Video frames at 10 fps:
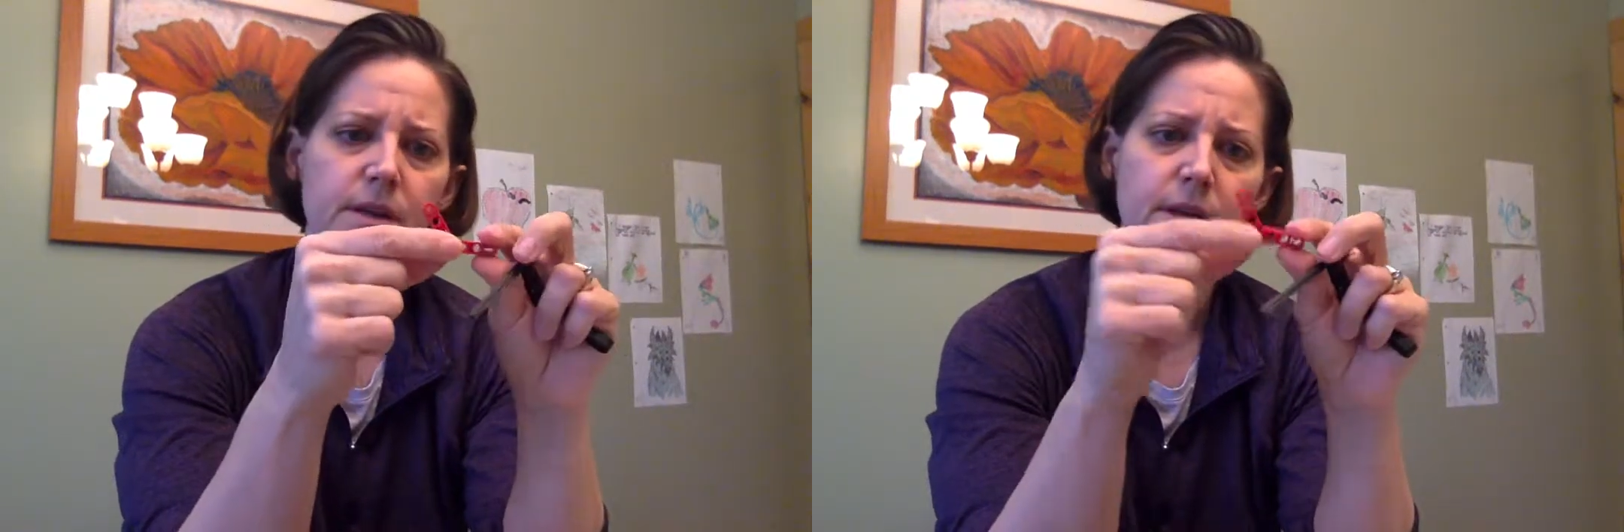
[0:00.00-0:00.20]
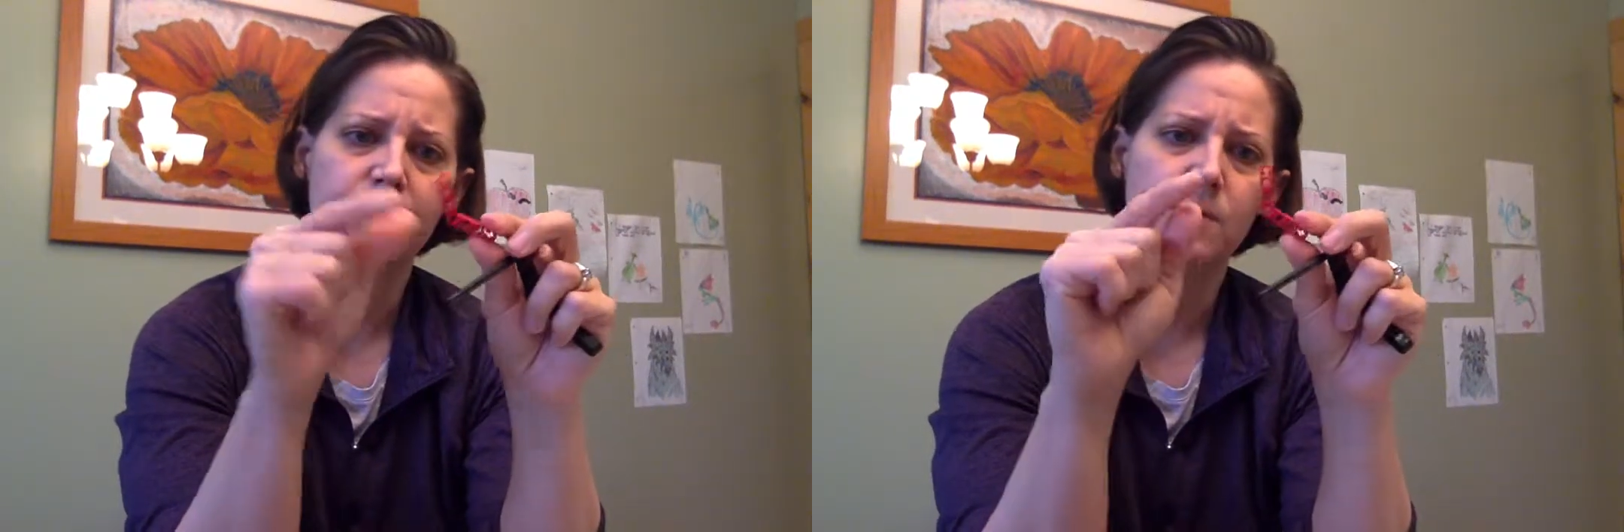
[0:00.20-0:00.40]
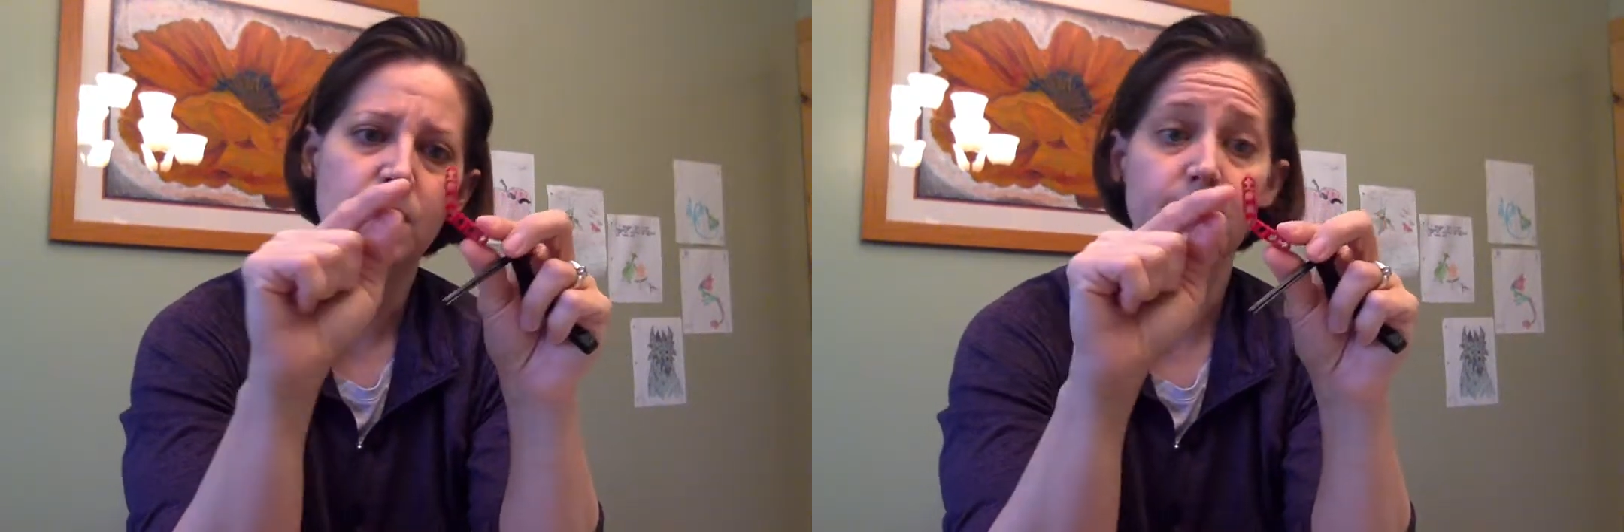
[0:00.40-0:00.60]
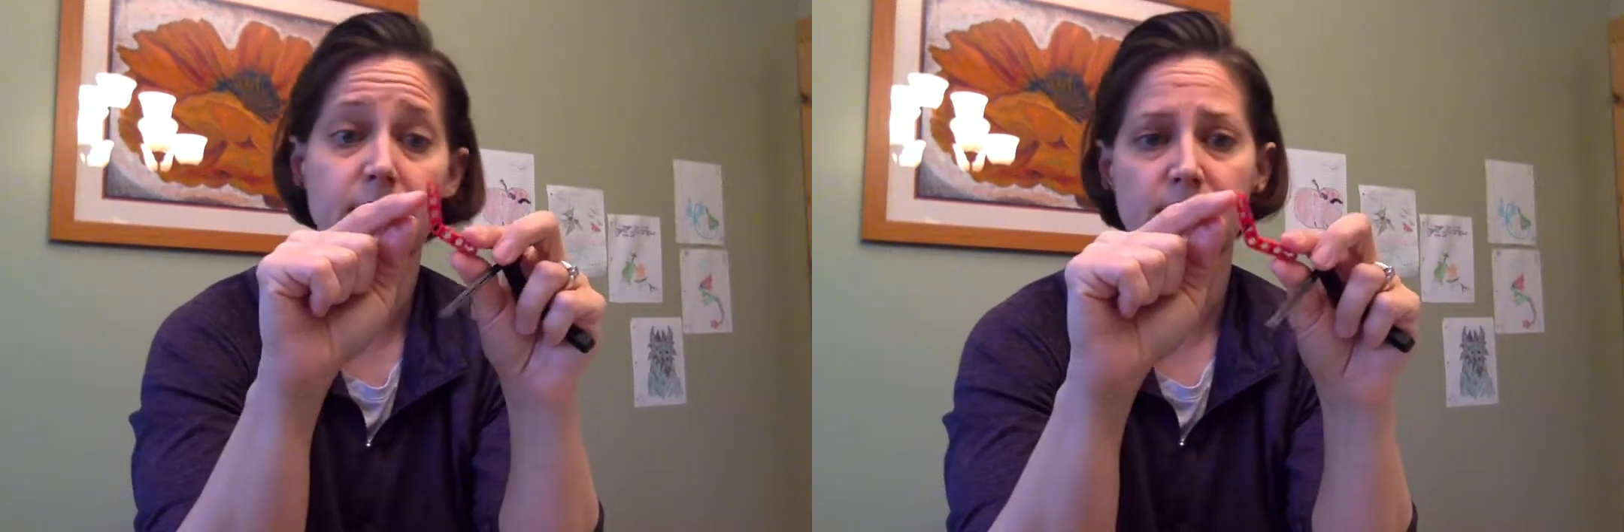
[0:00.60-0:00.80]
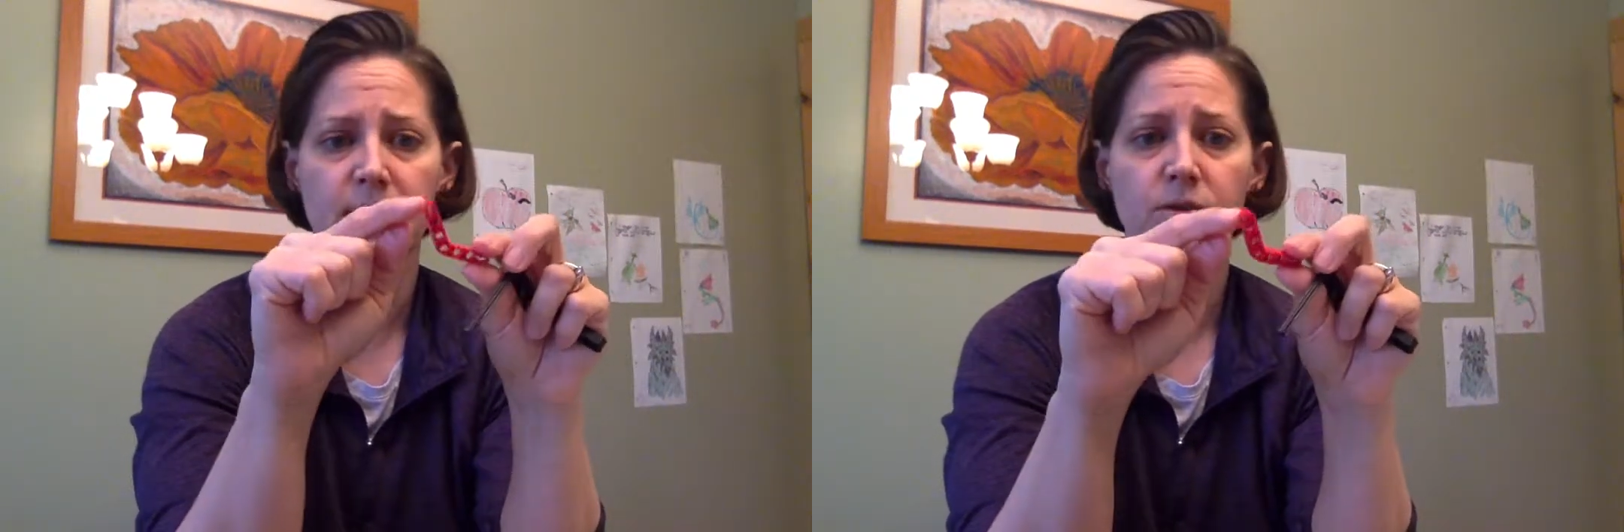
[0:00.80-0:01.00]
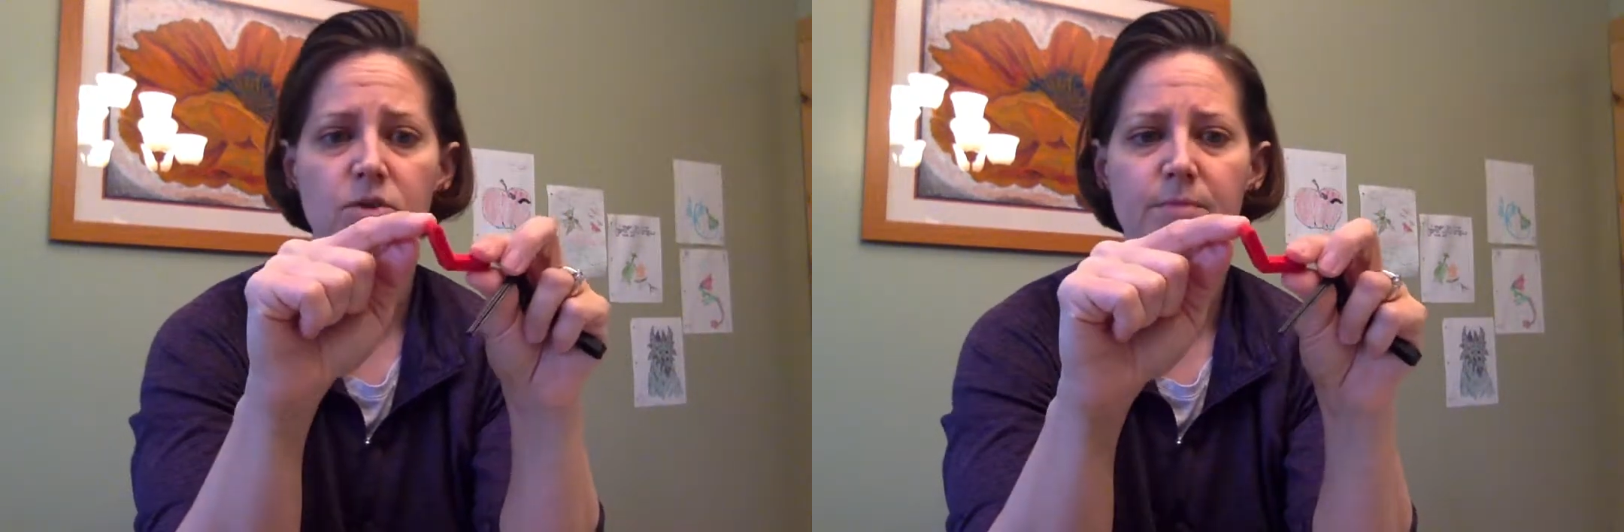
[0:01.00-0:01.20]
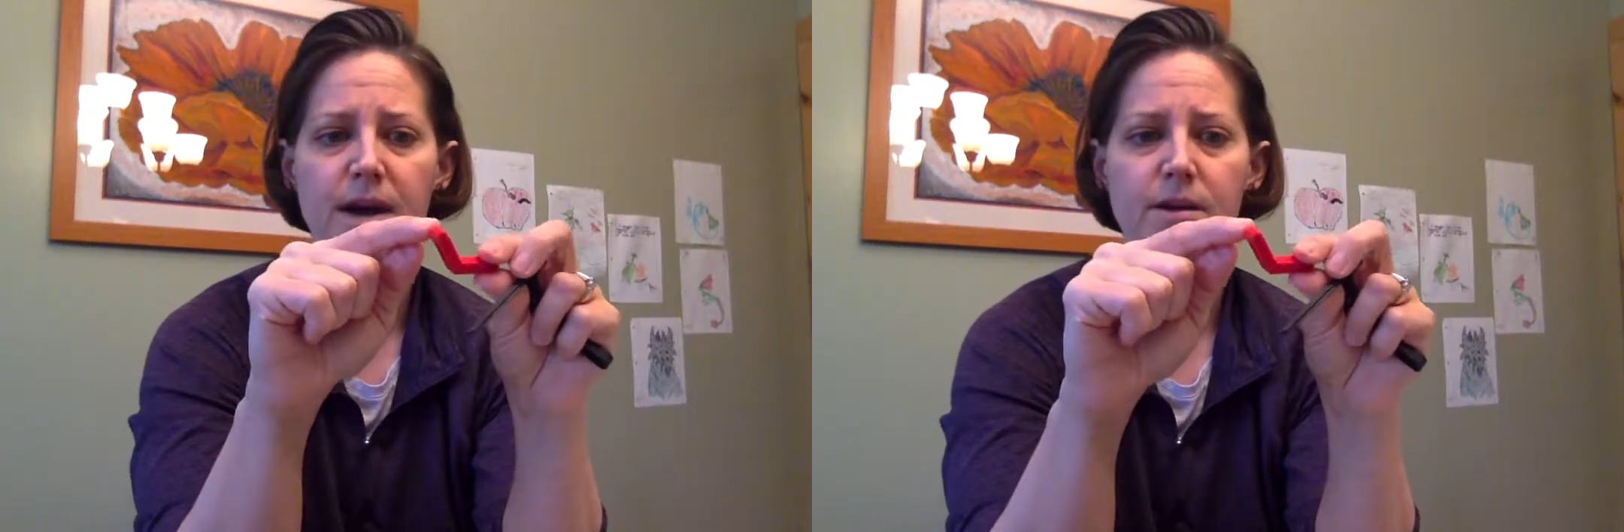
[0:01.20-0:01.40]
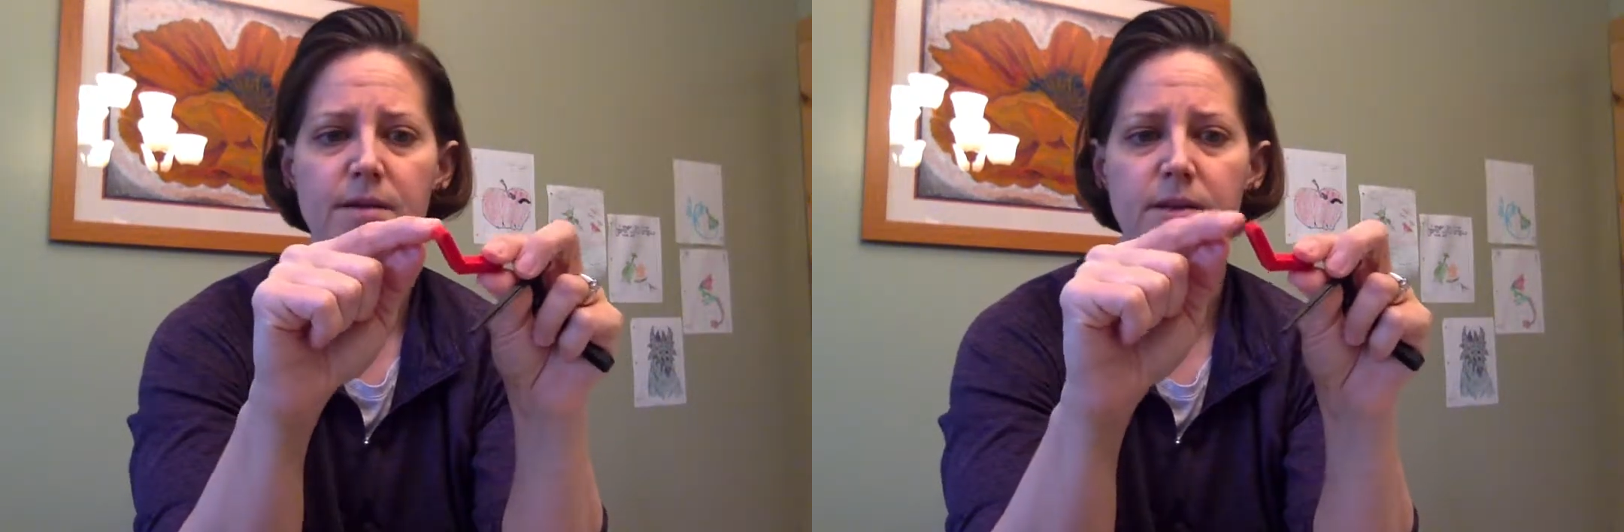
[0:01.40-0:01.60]
If you want to be technical
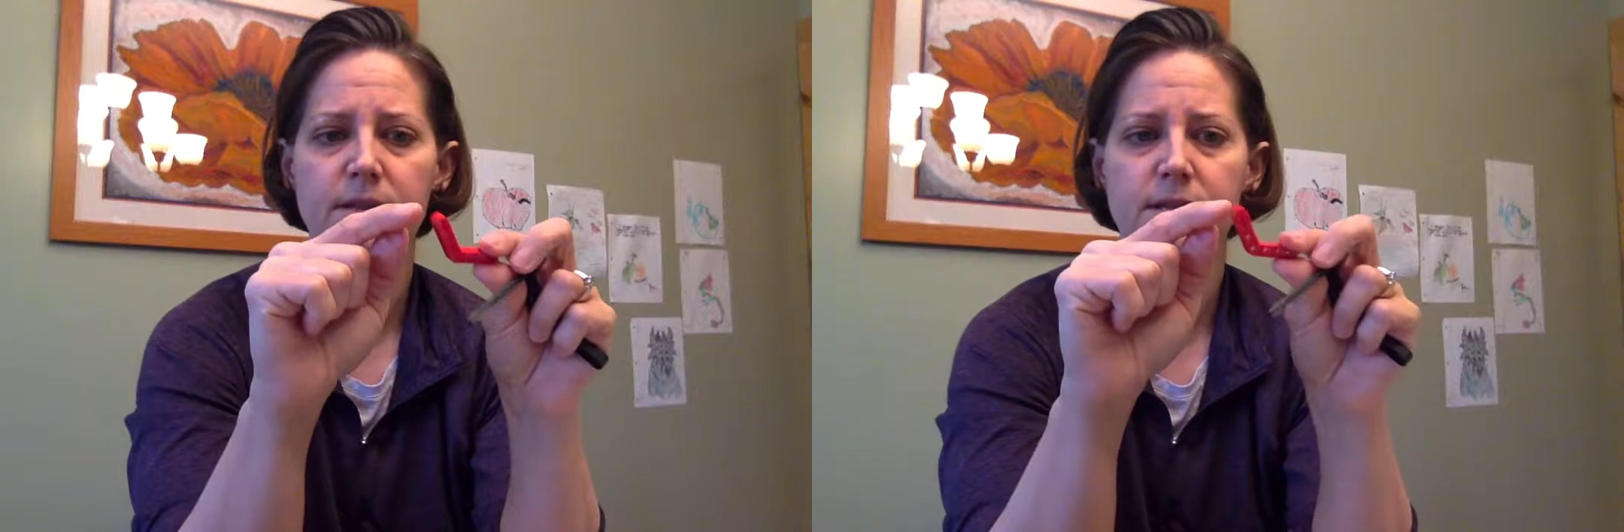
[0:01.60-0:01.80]
about it,